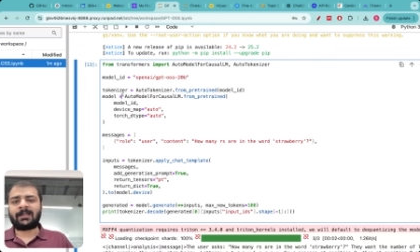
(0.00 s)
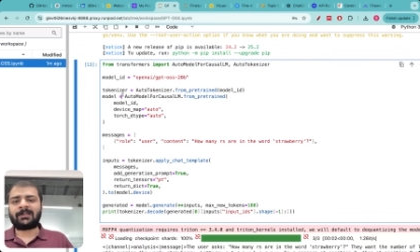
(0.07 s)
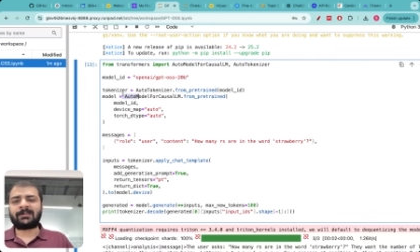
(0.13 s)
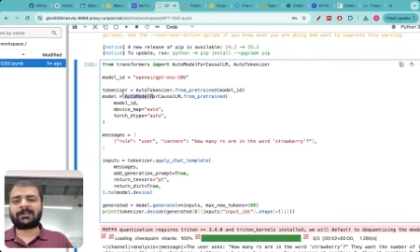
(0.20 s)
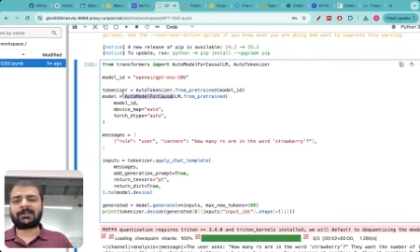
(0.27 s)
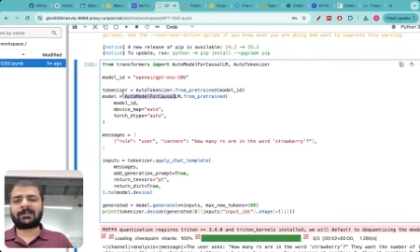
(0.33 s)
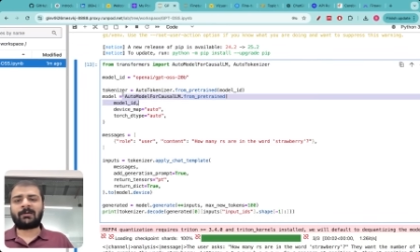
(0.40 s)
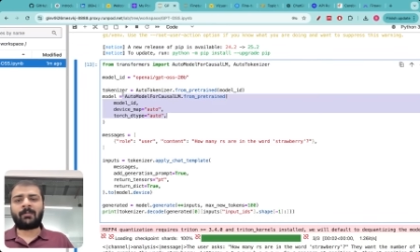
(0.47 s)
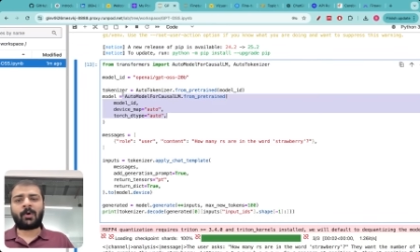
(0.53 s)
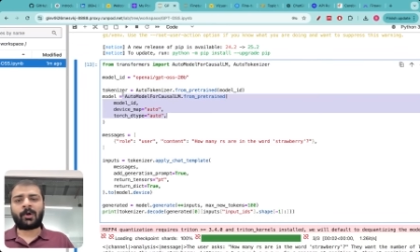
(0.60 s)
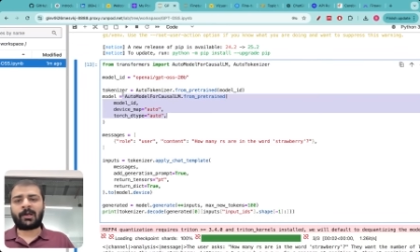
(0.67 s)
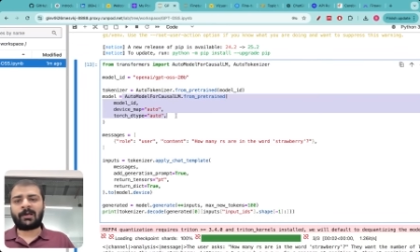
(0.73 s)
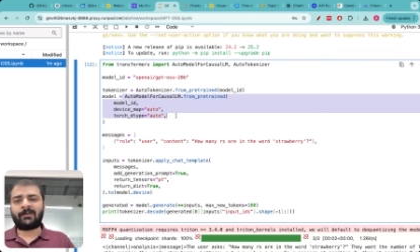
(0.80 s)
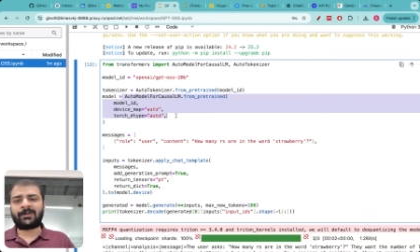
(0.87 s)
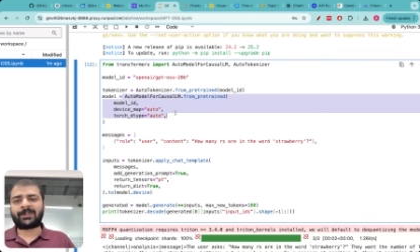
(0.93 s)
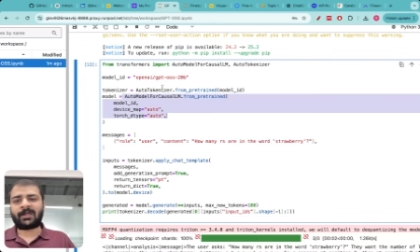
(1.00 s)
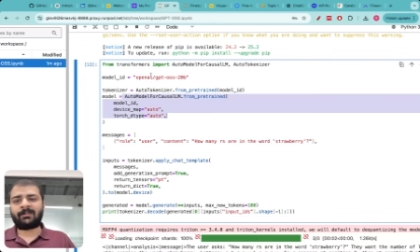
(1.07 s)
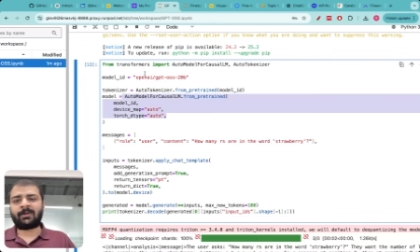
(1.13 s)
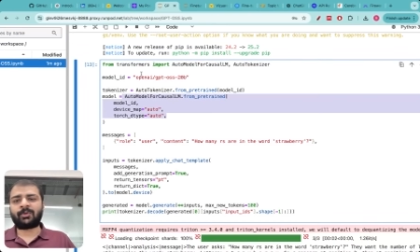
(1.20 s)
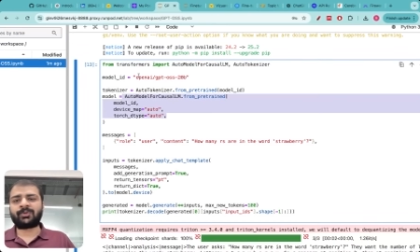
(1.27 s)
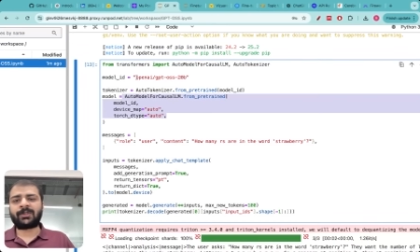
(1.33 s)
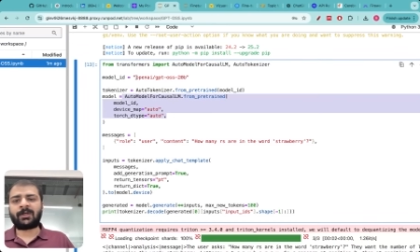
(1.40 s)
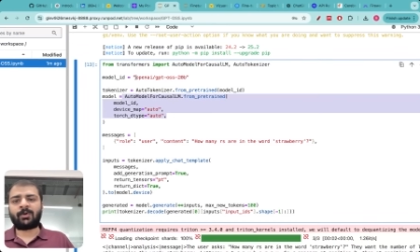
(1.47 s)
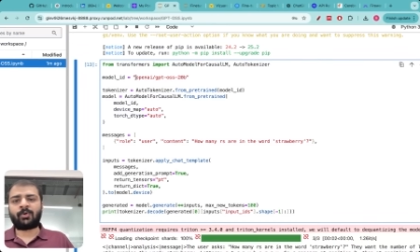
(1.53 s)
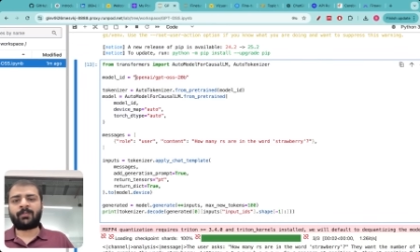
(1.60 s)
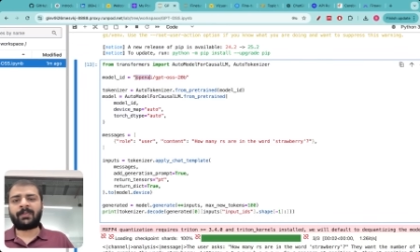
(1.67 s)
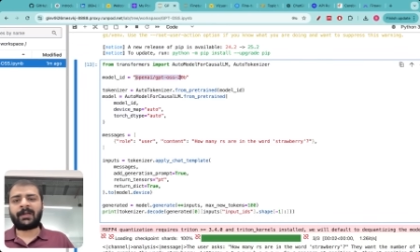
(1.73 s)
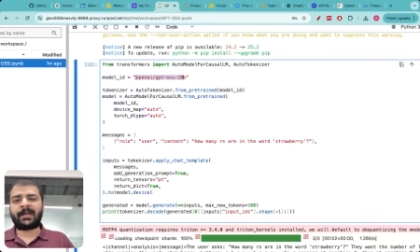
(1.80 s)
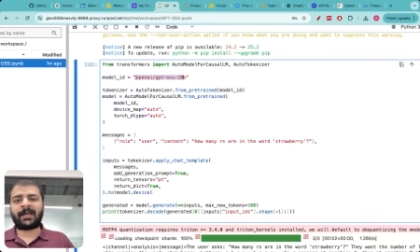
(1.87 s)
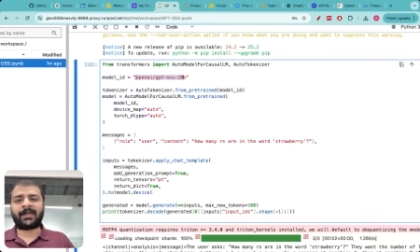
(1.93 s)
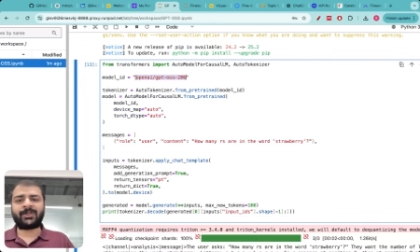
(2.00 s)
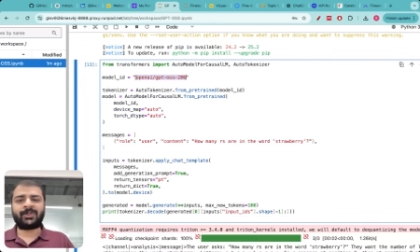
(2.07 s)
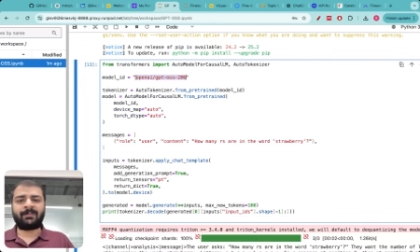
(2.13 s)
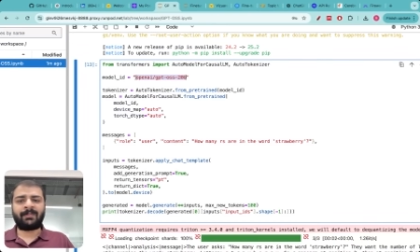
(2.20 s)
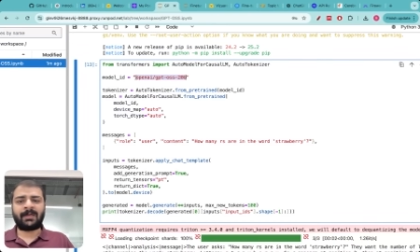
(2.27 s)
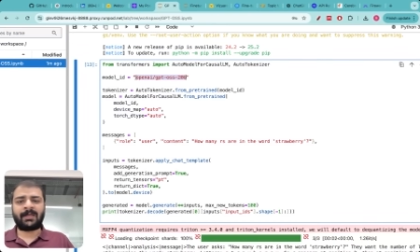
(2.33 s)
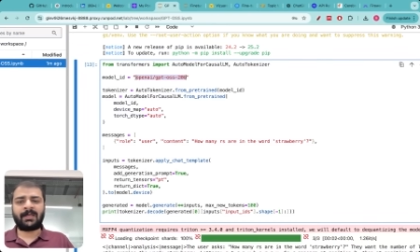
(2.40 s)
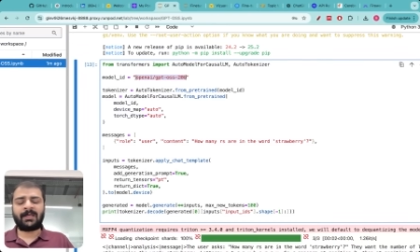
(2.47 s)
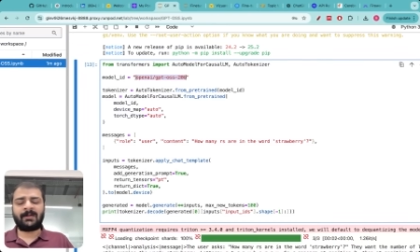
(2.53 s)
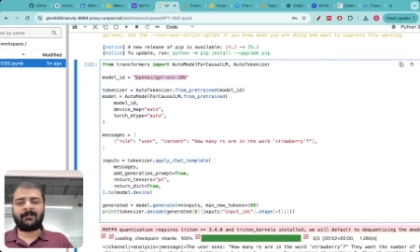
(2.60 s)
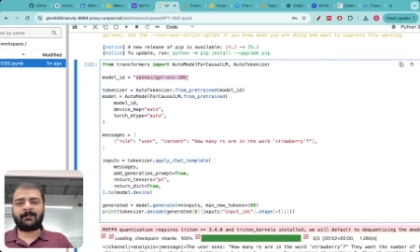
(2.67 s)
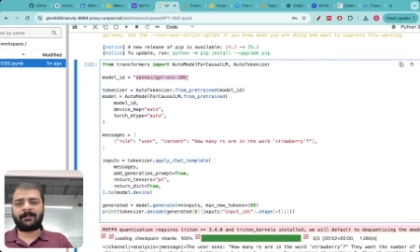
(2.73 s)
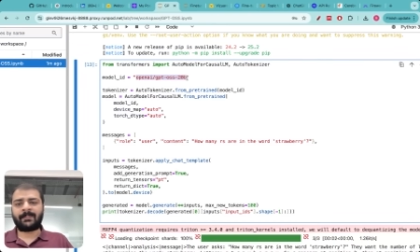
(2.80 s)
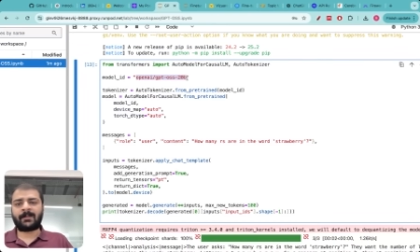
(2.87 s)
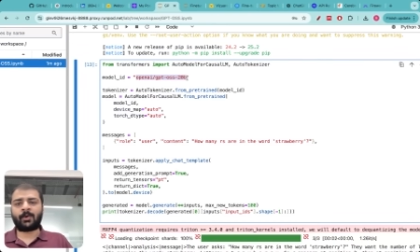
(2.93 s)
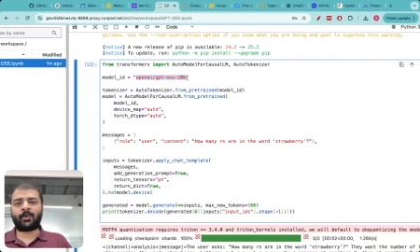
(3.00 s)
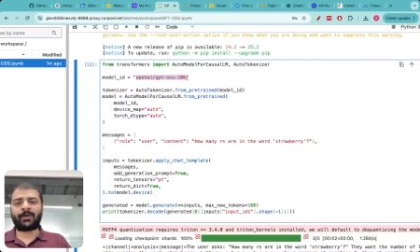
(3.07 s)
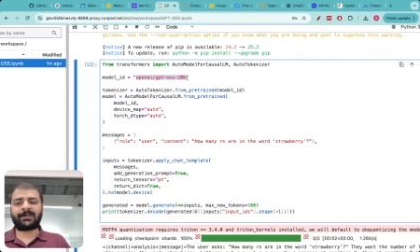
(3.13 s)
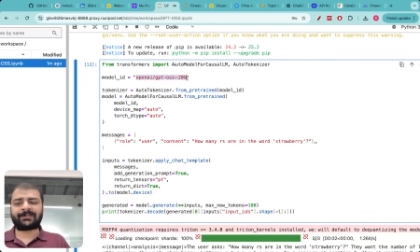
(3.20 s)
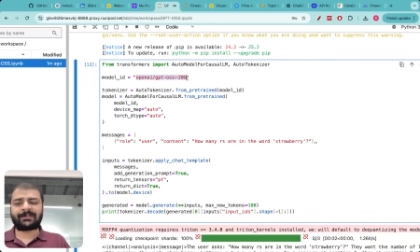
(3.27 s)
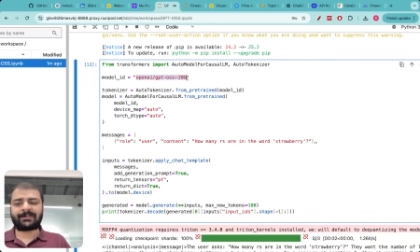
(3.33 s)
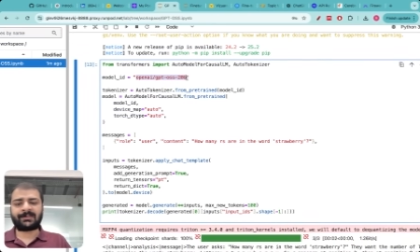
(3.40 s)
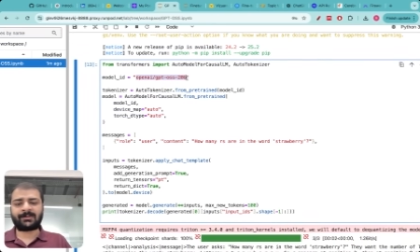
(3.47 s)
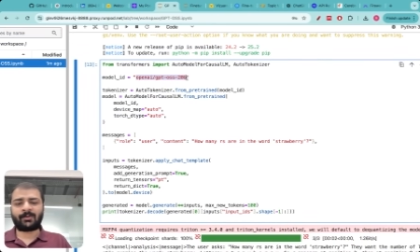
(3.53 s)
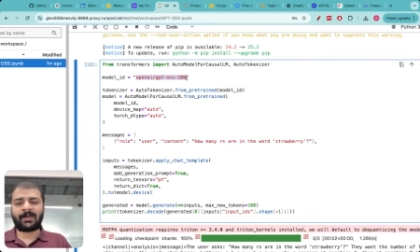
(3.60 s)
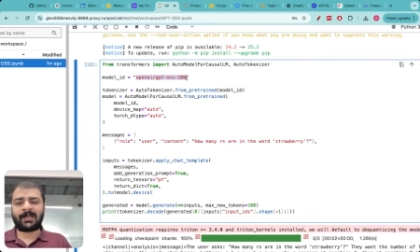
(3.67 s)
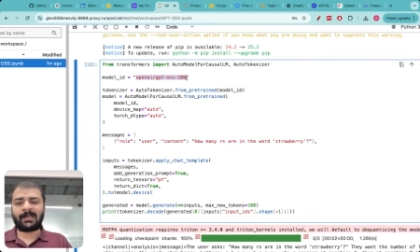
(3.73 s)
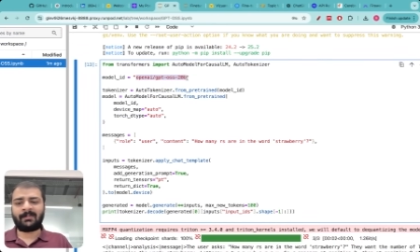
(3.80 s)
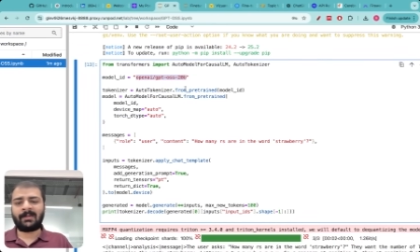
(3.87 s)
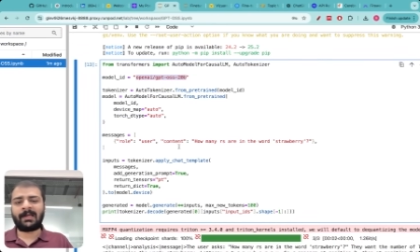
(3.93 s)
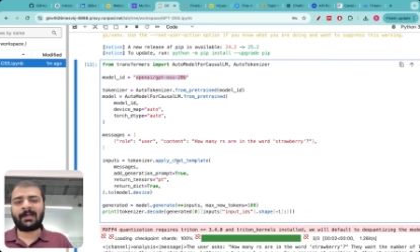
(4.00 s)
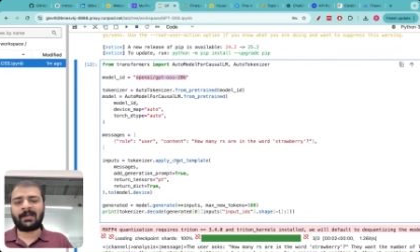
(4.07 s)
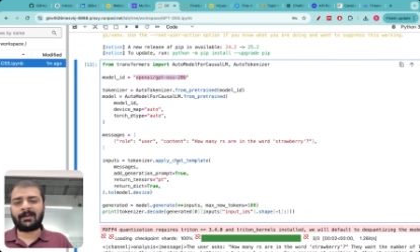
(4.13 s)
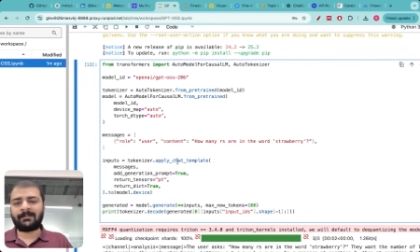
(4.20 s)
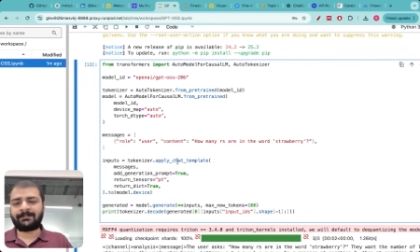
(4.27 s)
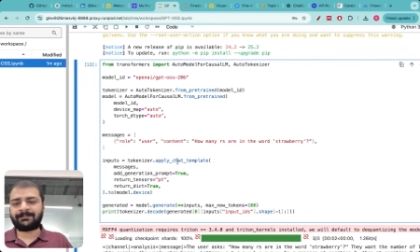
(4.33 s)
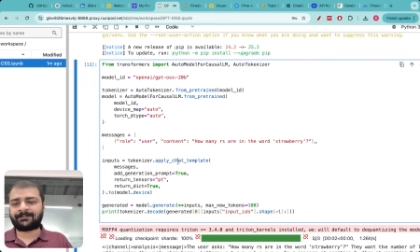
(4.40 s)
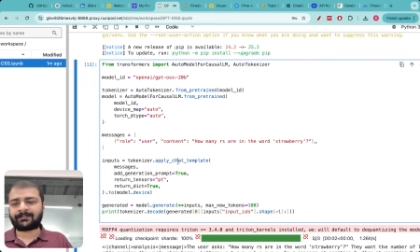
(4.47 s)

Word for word: this is the model which I'm using OpenAI GPT OSS 20 billion